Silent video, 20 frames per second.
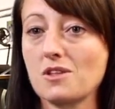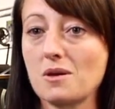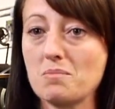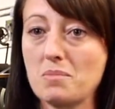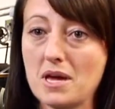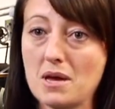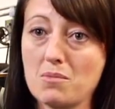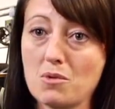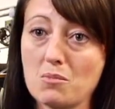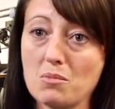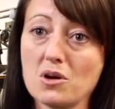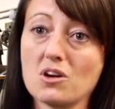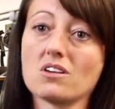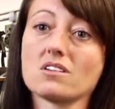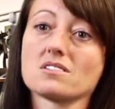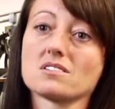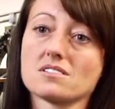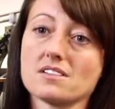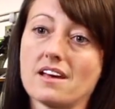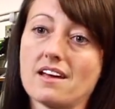them paper
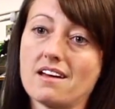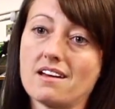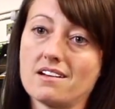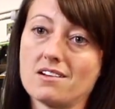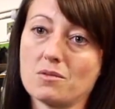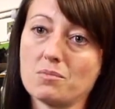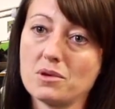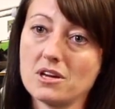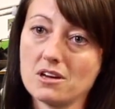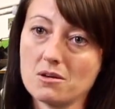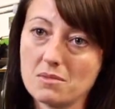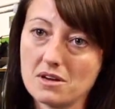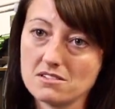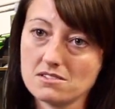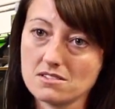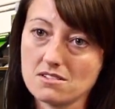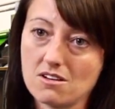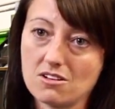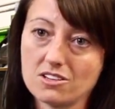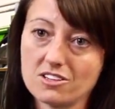books and
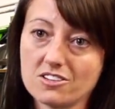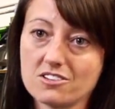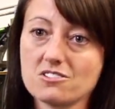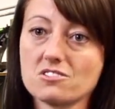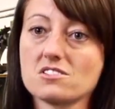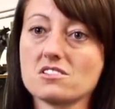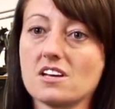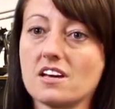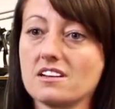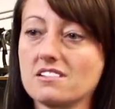PMS colors,